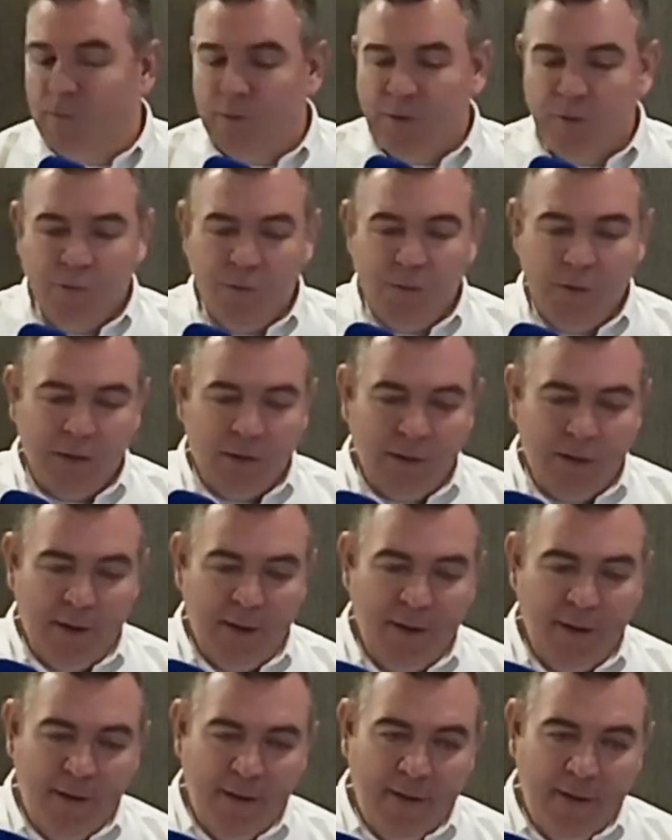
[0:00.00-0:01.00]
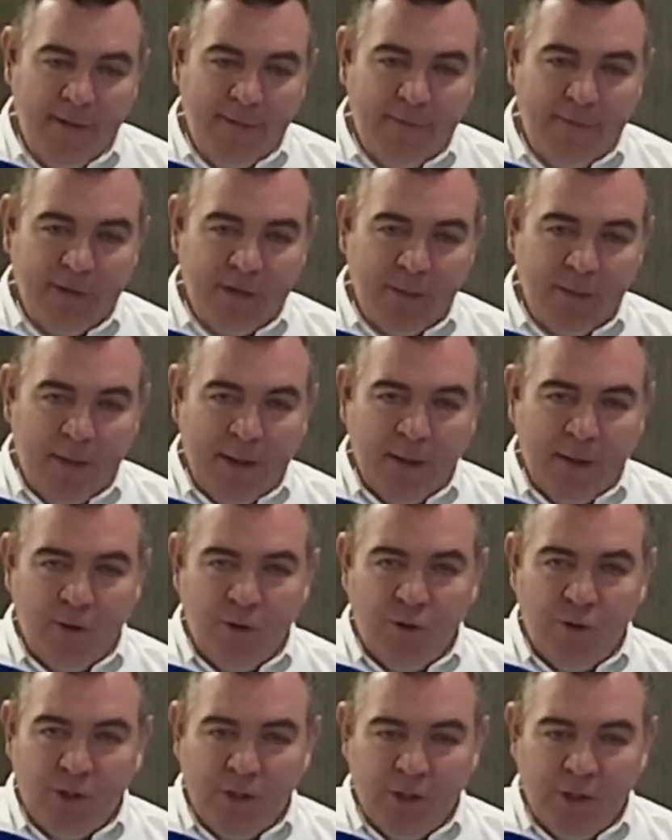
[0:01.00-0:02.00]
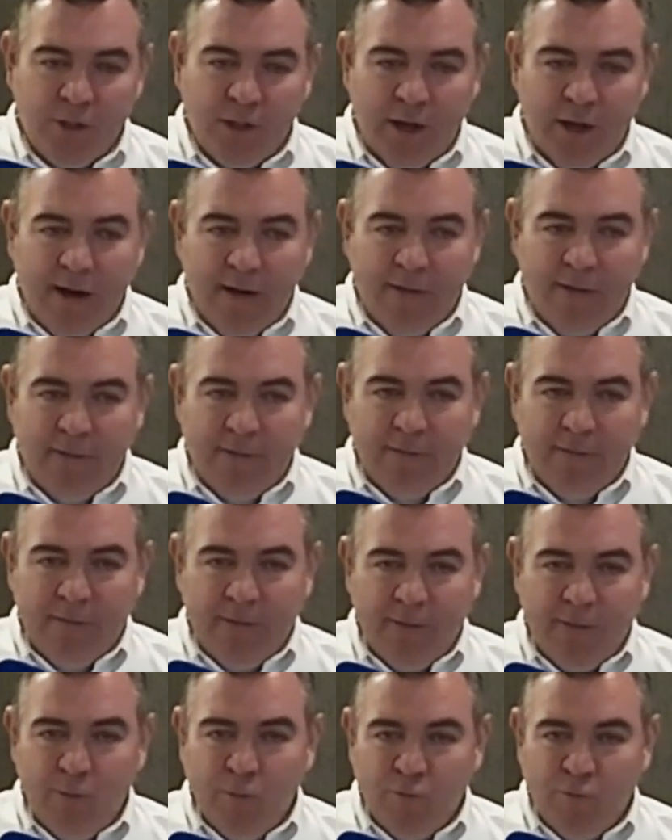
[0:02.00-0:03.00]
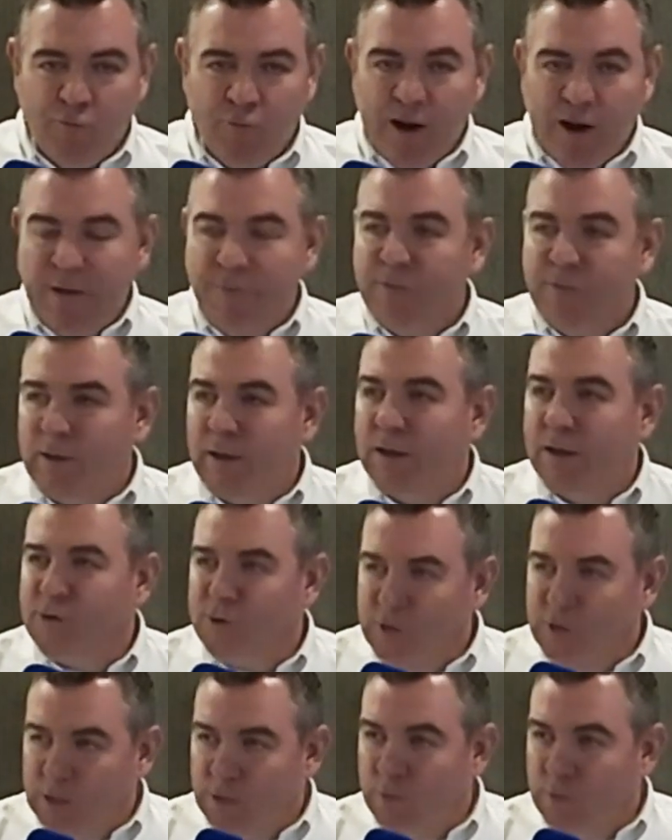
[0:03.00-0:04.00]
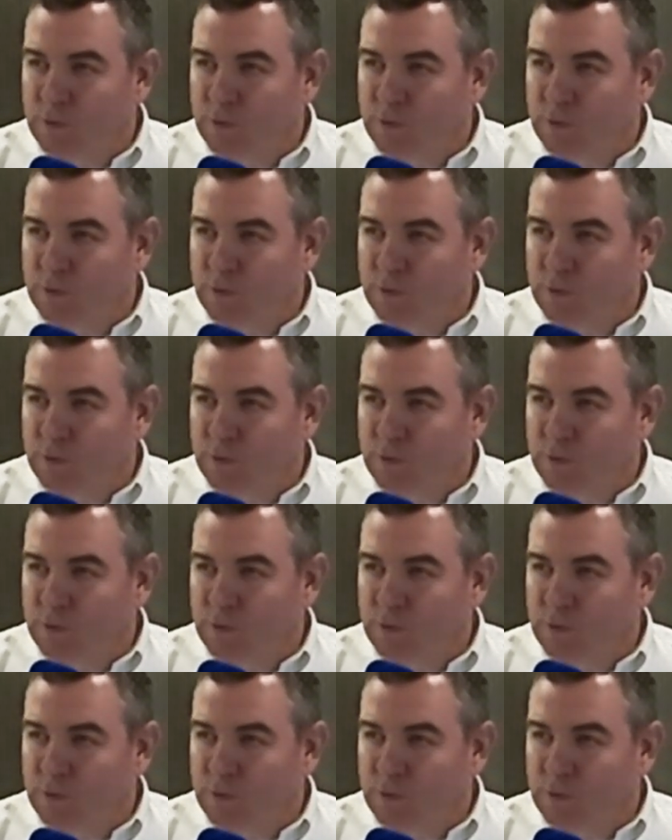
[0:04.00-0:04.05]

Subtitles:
We know that the cement usage, the whole drive in the industry is to